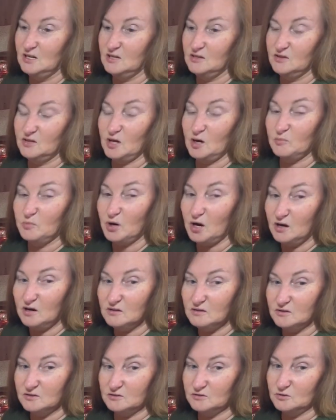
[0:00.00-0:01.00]
That pot
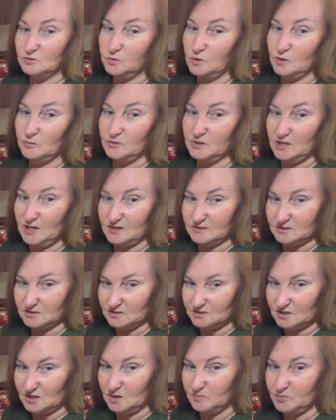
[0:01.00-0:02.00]
liquor is what we like to
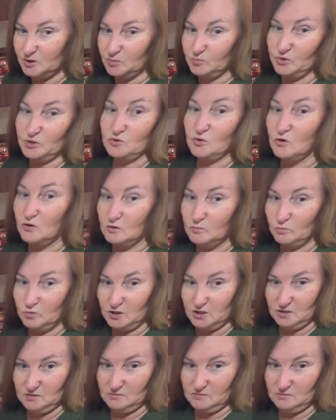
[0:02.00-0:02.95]
sop up with cornbread.